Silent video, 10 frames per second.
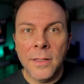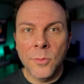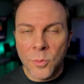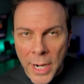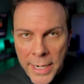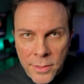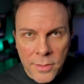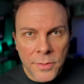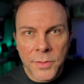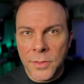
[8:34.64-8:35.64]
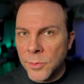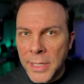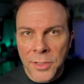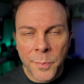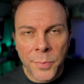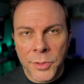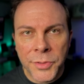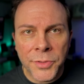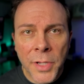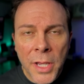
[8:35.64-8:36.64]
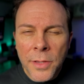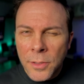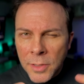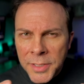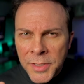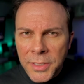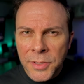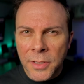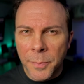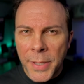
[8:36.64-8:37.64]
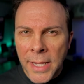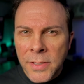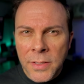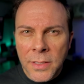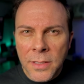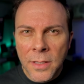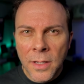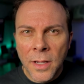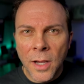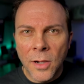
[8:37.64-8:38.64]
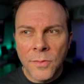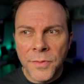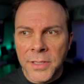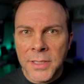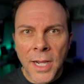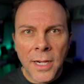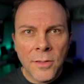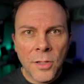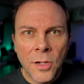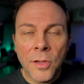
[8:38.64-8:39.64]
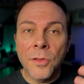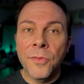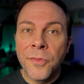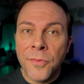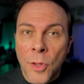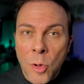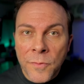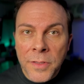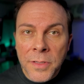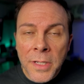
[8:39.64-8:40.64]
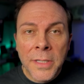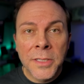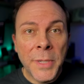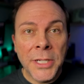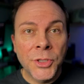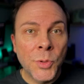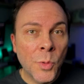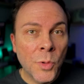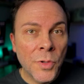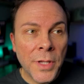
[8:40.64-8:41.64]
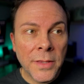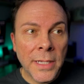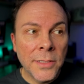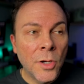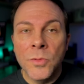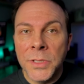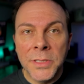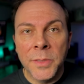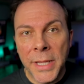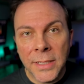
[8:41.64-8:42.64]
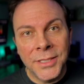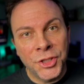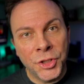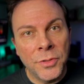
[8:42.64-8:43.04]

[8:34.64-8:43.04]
writers, the director, producers, they're listening to the pacing of the dialogue, the flow of it, to make sure that they don't need to make additional